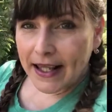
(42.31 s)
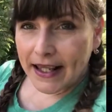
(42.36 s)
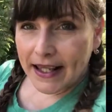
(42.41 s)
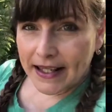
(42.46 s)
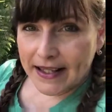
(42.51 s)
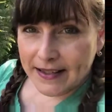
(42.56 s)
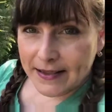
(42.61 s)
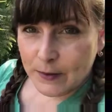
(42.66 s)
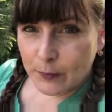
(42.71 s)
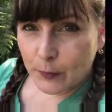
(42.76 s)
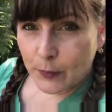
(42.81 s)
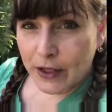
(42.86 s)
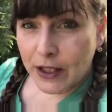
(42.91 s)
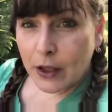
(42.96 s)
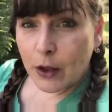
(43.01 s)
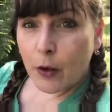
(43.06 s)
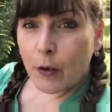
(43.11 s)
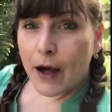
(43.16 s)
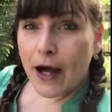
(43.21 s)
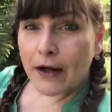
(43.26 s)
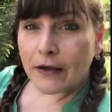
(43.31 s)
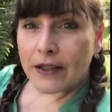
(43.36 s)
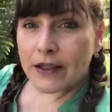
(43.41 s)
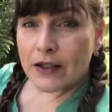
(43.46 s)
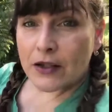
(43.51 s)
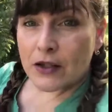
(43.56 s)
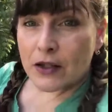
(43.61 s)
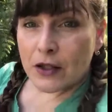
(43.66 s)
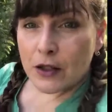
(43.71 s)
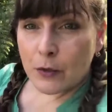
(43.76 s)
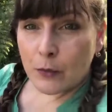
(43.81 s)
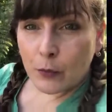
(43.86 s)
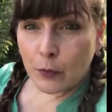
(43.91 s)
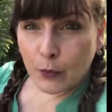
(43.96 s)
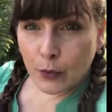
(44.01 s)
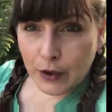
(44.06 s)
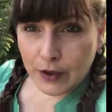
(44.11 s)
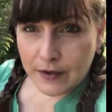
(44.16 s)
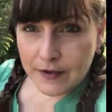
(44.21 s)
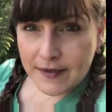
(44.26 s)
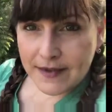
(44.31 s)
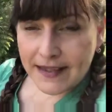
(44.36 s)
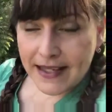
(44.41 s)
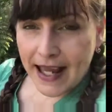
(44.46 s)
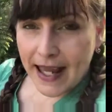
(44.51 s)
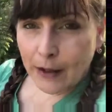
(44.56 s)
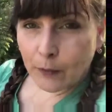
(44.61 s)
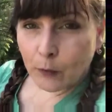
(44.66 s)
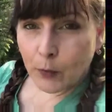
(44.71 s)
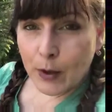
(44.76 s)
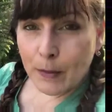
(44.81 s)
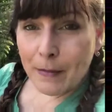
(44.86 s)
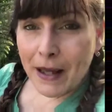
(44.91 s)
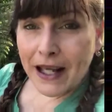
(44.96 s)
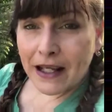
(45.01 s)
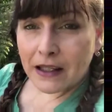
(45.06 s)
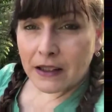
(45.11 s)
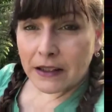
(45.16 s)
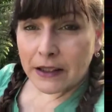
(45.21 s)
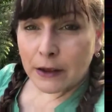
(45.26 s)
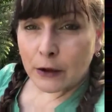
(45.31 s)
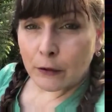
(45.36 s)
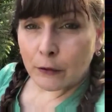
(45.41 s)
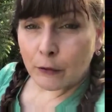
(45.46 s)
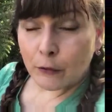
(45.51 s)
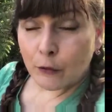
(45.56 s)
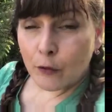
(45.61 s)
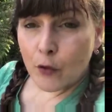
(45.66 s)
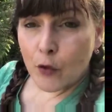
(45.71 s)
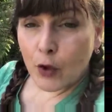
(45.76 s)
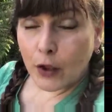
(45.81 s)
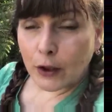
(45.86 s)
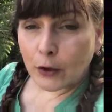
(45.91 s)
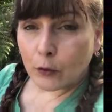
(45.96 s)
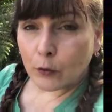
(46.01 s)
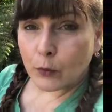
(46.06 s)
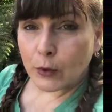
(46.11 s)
is we go out into the woods and we make a little fort.